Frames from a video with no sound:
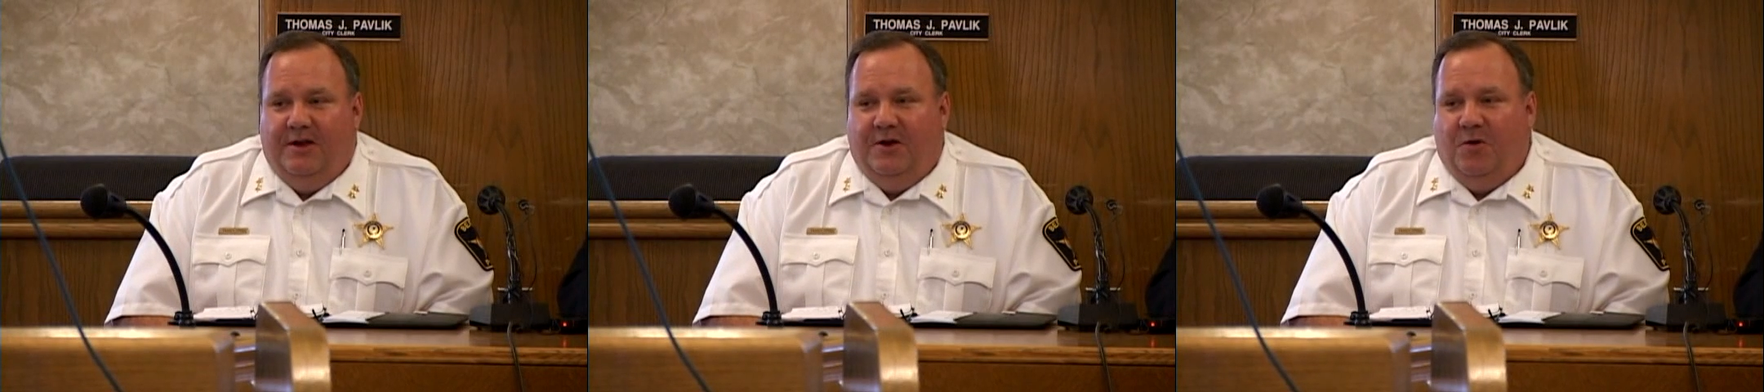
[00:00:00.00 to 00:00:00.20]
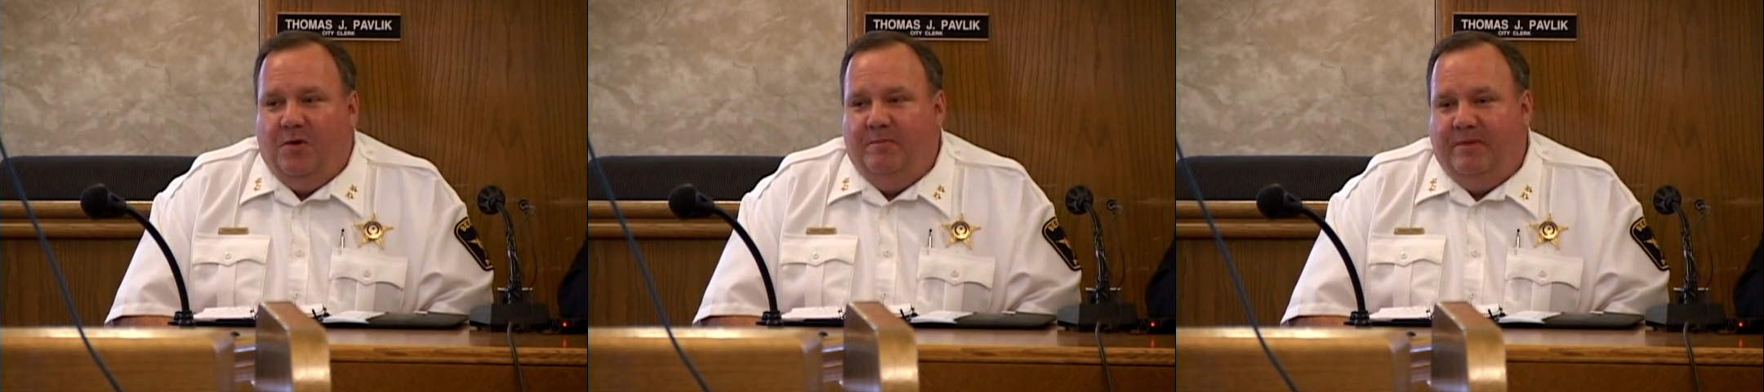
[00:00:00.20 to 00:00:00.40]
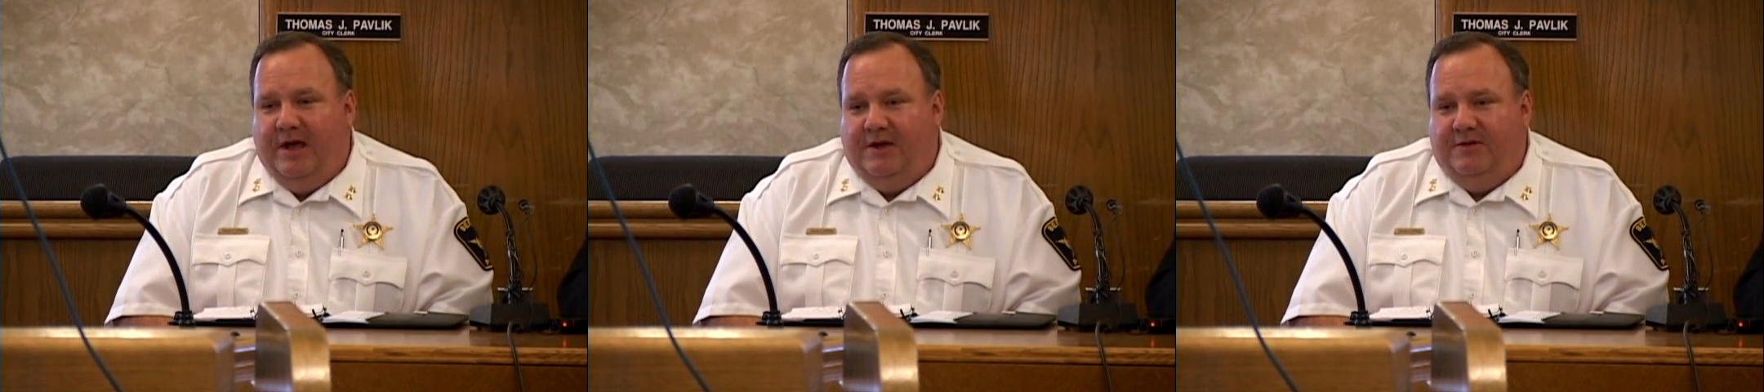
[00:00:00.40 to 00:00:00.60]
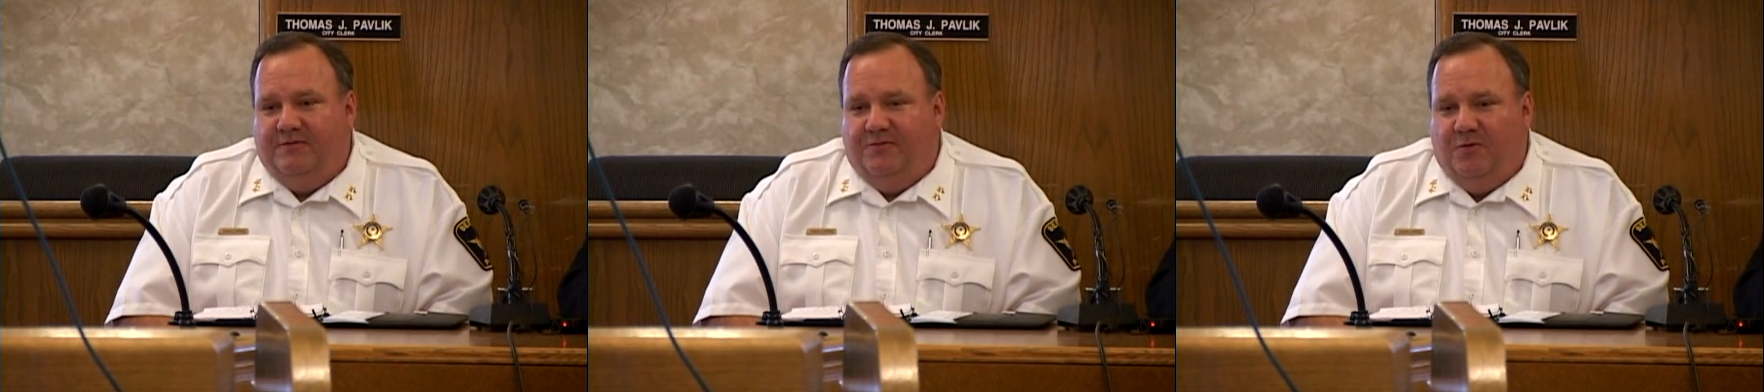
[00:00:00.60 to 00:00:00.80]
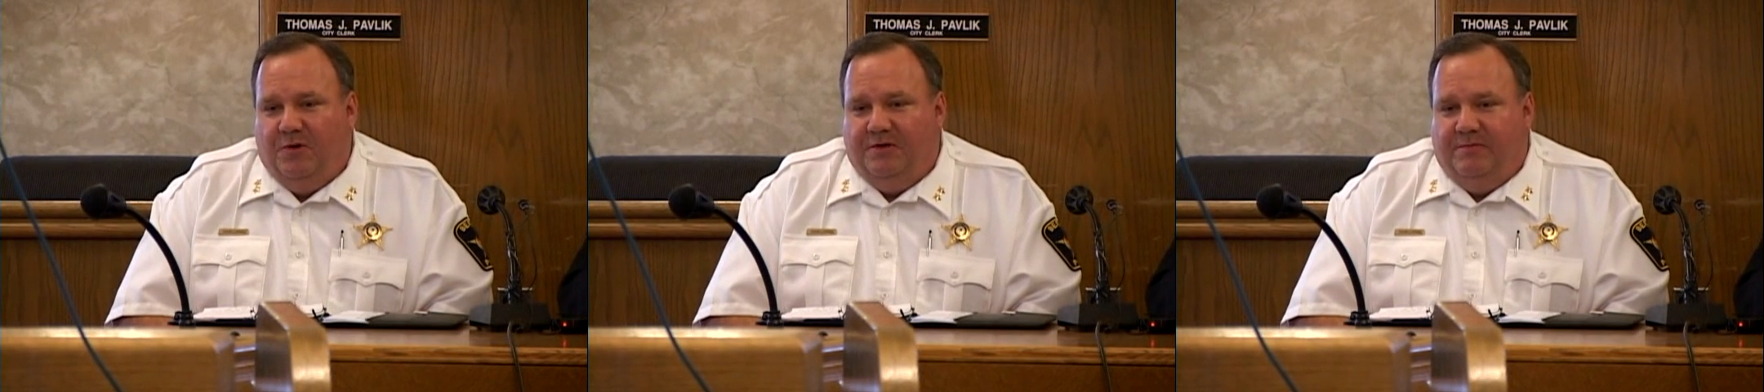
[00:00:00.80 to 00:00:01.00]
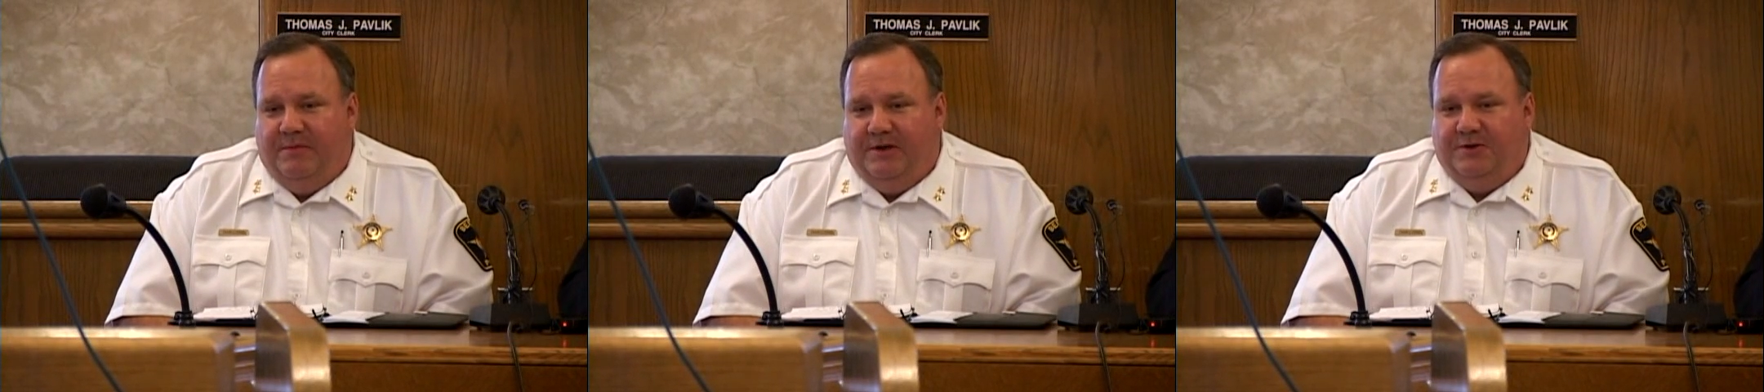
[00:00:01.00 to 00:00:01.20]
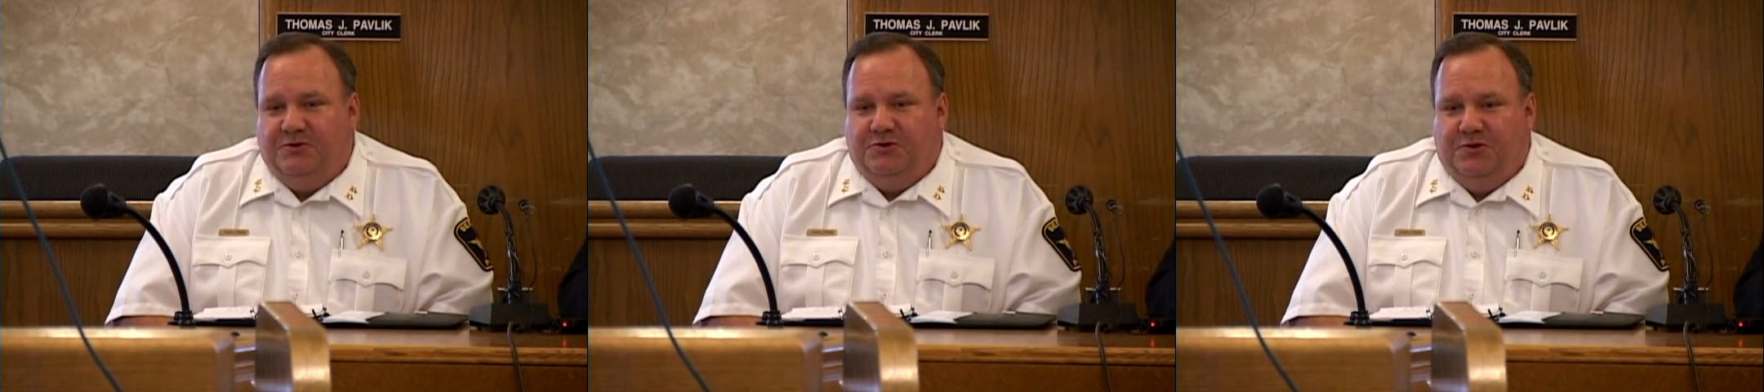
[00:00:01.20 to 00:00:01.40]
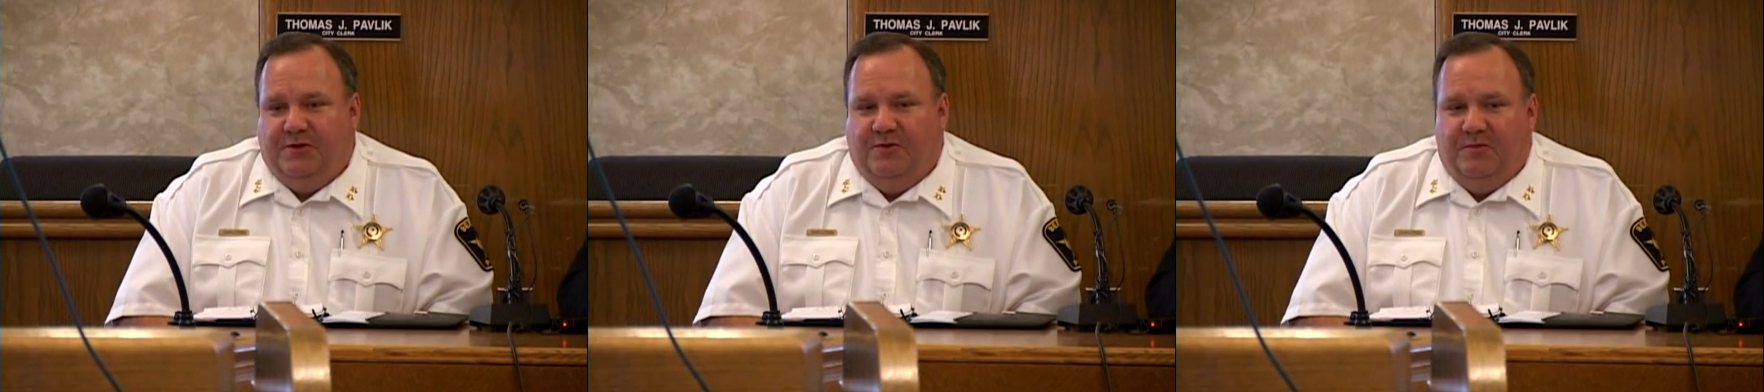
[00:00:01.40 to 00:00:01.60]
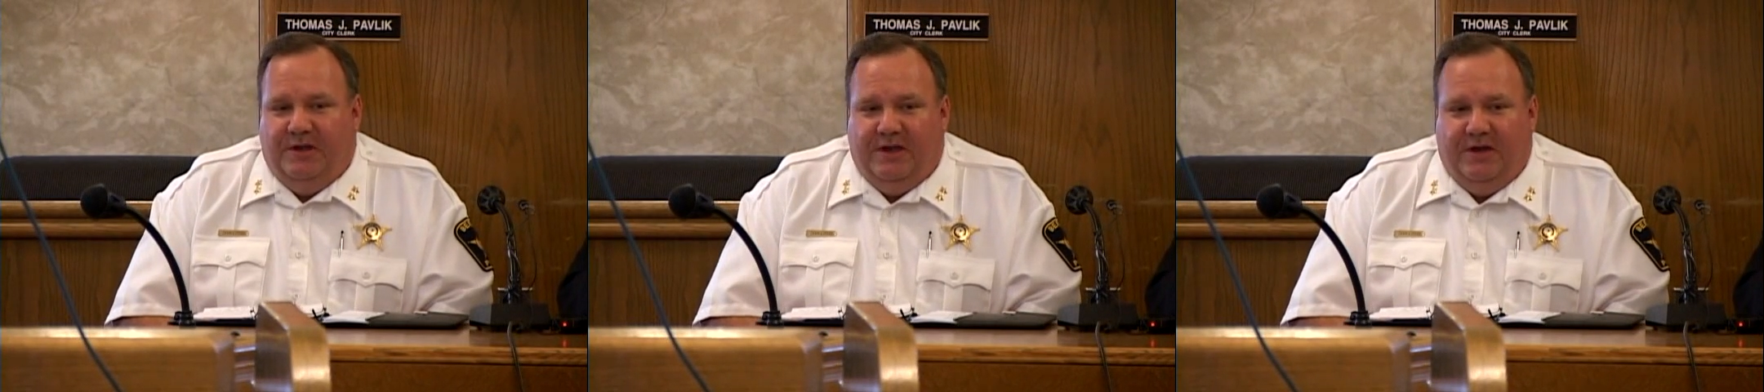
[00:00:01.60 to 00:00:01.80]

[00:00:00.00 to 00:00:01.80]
going back and forth, making sure that we